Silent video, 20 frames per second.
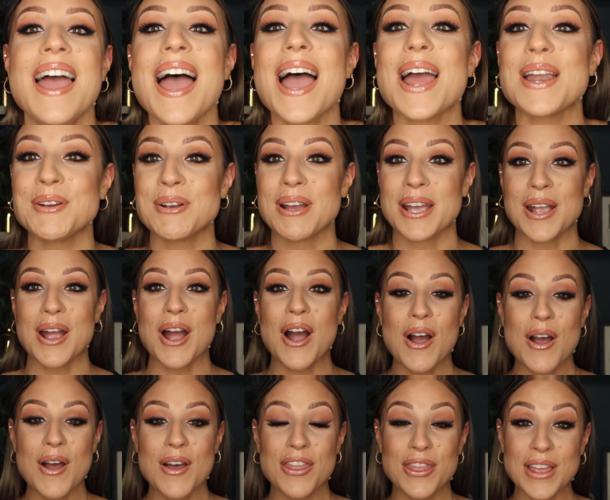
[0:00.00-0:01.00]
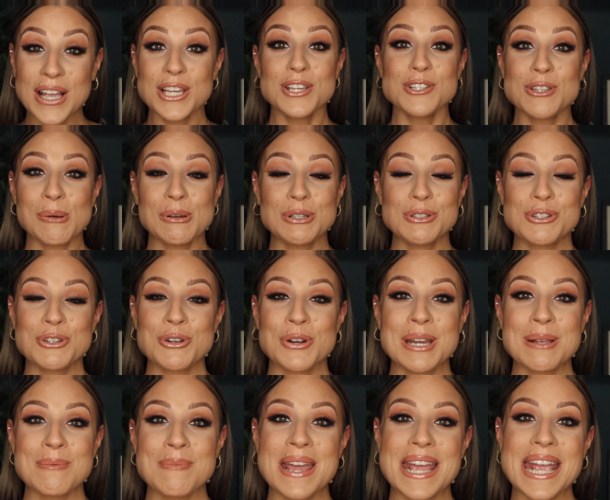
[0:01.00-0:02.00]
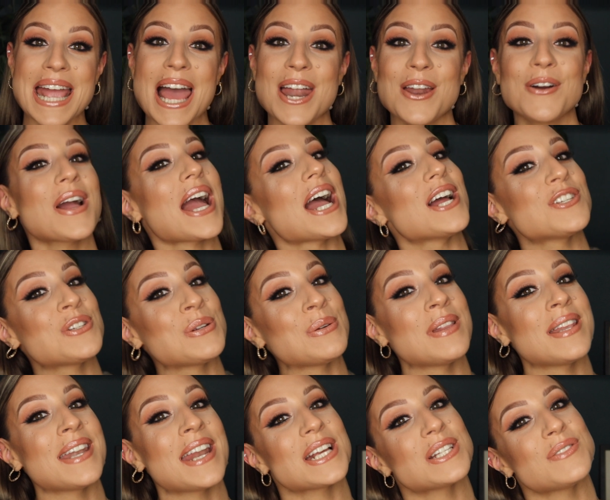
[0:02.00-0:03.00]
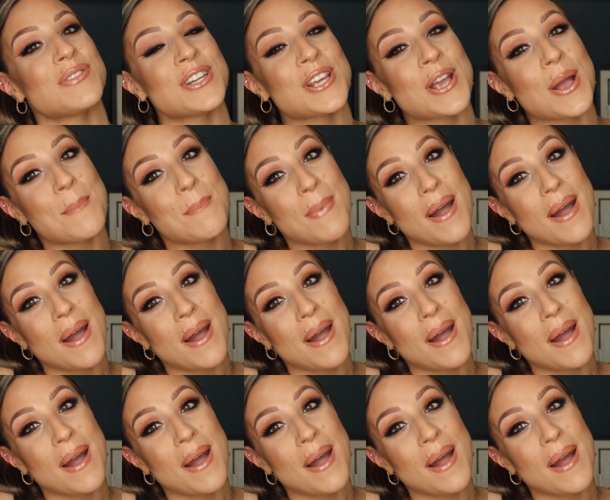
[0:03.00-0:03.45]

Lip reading: Anyway, thank you so much for joining me, and I'll catch you in the next video.